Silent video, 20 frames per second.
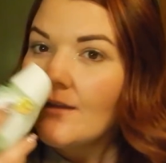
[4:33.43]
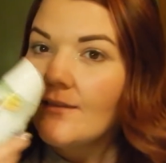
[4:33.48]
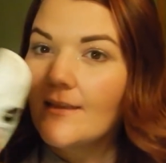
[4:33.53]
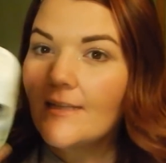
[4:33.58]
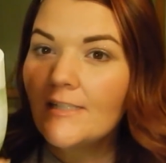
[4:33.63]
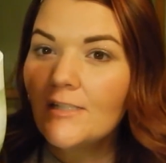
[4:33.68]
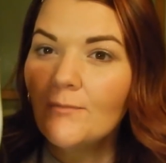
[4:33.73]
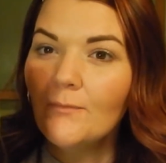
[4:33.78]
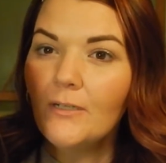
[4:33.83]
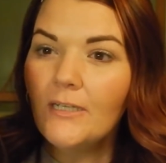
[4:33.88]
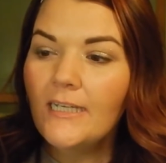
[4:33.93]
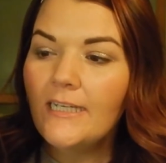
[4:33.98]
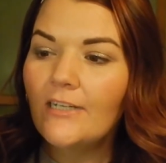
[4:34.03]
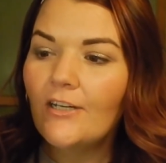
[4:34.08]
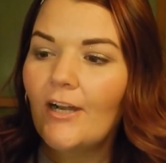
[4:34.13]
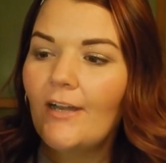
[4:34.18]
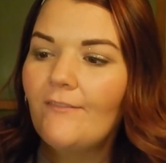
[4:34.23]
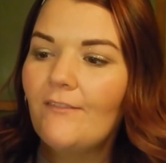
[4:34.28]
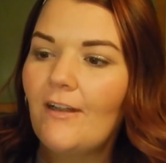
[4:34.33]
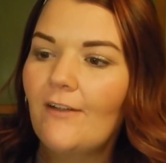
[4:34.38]
This one
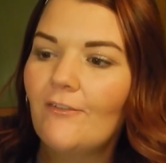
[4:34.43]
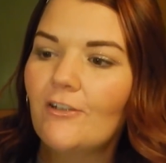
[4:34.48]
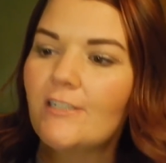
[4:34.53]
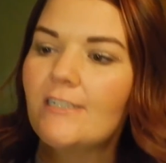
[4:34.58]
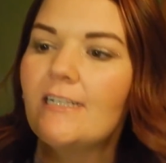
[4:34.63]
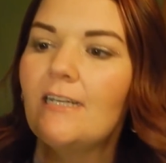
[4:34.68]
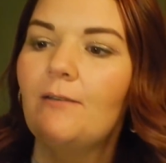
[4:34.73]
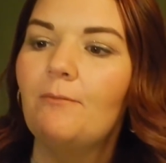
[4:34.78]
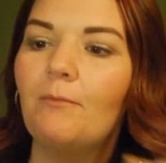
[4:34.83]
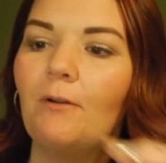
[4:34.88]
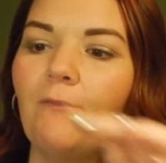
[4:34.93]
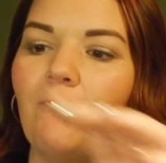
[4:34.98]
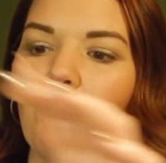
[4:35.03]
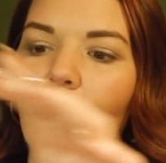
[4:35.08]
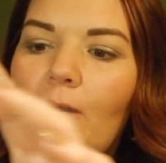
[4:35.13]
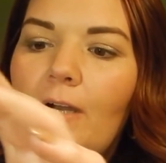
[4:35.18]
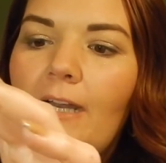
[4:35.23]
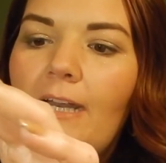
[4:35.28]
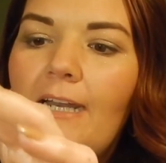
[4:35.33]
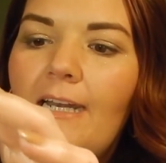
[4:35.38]
here I've never seen
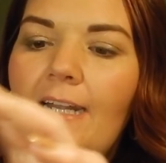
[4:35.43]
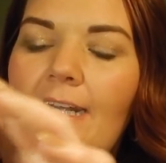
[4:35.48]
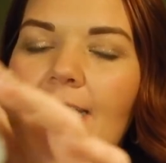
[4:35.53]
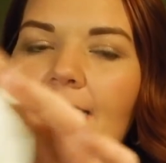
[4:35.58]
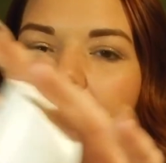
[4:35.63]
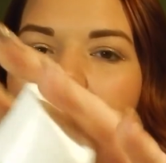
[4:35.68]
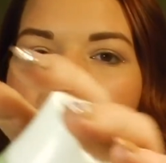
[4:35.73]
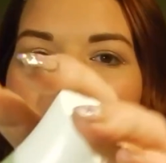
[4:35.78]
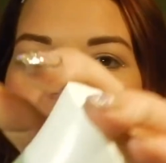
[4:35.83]
before. It is